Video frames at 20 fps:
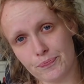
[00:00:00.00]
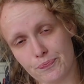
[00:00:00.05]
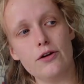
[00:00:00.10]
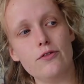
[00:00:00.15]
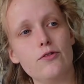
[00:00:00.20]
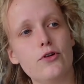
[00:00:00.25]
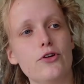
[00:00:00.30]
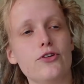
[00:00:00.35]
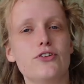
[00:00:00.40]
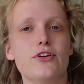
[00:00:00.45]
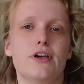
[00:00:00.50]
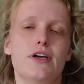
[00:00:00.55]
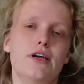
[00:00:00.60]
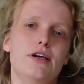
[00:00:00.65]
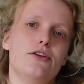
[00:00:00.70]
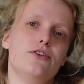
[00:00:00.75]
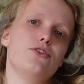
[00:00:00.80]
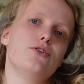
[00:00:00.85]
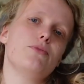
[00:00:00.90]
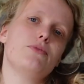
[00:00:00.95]
Flossing
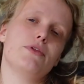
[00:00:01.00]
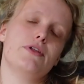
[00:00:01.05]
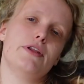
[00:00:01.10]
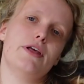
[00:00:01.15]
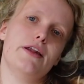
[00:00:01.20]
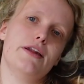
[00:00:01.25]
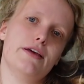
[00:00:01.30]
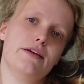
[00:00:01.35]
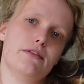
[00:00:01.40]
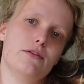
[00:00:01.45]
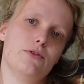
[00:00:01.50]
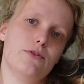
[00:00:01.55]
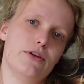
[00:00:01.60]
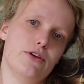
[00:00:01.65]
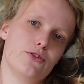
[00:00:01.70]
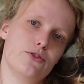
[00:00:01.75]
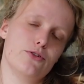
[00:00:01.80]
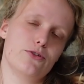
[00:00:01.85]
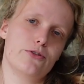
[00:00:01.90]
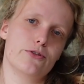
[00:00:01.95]
is something they did on
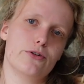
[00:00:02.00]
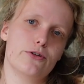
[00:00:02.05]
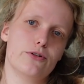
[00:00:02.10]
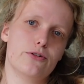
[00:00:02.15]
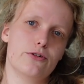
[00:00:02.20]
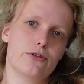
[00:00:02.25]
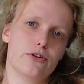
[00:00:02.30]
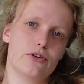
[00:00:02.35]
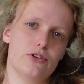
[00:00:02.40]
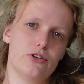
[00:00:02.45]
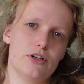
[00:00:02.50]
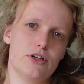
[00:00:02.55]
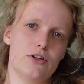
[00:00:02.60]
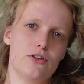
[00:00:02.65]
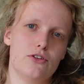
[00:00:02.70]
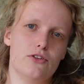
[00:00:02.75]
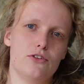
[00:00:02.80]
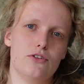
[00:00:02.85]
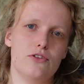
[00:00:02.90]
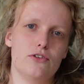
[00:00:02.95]
historical
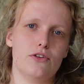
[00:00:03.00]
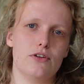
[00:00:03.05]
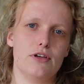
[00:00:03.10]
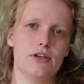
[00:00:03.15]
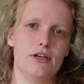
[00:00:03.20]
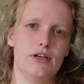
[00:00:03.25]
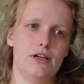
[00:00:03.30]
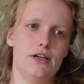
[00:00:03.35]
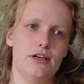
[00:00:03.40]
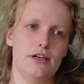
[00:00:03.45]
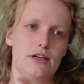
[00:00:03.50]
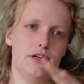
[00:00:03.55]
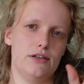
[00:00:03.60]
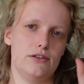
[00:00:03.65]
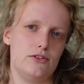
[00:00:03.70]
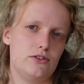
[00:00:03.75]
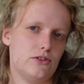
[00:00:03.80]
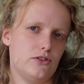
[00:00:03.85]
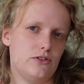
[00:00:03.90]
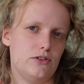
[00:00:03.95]
corsets.
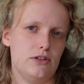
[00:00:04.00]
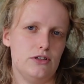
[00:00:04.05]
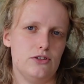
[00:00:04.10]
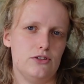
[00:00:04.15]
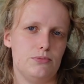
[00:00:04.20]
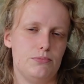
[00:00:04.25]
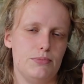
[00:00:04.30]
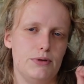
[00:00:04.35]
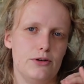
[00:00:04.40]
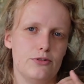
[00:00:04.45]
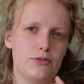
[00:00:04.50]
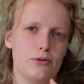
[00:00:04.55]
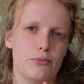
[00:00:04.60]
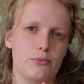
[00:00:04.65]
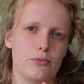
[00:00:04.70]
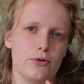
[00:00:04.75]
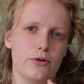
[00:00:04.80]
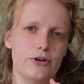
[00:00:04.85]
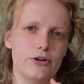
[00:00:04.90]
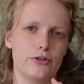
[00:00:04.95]
It's this bit of
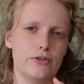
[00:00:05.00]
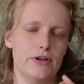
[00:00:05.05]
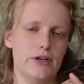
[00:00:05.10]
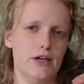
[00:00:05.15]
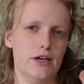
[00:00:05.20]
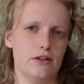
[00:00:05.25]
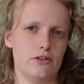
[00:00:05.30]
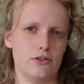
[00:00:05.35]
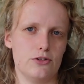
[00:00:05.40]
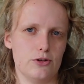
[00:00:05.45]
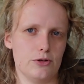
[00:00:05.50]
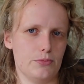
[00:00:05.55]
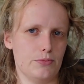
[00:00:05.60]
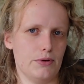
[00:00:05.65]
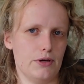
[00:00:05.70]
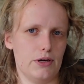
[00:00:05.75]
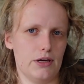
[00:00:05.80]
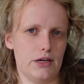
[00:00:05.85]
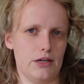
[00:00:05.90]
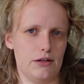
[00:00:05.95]
embroidery at the top
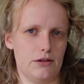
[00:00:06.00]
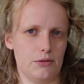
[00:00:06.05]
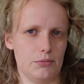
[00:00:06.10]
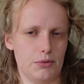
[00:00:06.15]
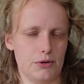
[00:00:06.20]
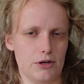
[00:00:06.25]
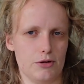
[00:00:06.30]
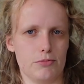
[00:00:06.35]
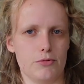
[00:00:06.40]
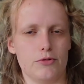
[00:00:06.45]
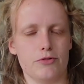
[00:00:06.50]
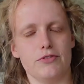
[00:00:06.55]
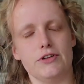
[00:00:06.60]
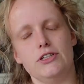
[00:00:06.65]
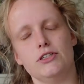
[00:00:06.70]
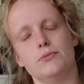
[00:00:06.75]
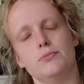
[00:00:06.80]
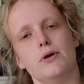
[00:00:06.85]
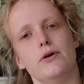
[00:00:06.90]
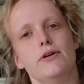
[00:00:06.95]
and the bottom of
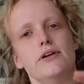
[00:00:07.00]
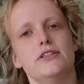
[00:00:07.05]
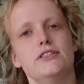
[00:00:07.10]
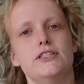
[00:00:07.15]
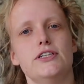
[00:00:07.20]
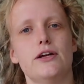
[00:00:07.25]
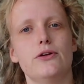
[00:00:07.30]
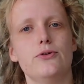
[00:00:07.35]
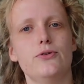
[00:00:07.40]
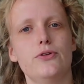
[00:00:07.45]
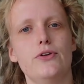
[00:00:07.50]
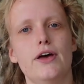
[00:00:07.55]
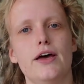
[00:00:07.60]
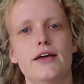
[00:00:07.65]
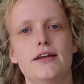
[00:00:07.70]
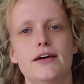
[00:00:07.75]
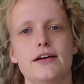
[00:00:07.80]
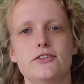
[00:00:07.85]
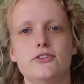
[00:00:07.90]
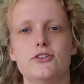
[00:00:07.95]
each boning channel,
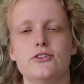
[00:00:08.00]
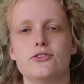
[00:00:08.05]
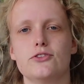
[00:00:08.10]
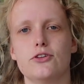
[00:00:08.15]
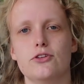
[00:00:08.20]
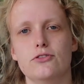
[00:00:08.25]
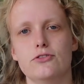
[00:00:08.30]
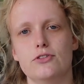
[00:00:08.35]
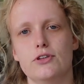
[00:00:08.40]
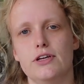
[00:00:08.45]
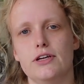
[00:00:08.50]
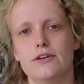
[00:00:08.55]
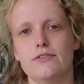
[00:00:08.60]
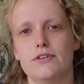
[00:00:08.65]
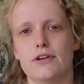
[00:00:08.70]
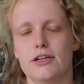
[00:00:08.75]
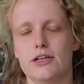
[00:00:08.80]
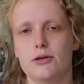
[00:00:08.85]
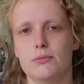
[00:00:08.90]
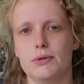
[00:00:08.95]
and that's just going to give
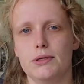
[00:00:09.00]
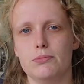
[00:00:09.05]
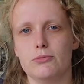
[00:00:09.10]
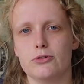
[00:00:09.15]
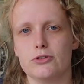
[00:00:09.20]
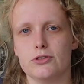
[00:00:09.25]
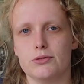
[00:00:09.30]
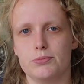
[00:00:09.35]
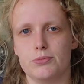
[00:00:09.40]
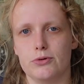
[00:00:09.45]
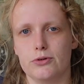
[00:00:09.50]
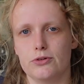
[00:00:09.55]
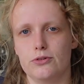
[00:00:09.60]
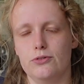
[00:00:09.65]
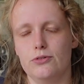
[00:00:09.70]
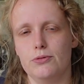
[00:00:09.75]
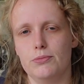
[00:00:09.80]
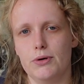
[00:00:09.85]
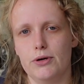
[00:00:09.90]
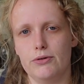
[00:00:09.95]
a little bit more support
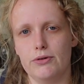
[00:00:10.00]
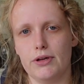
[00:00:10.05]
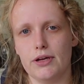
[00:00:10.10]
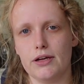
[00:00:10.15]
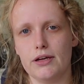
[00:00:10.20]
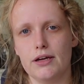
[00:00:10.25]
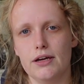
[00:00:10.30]
to the boning.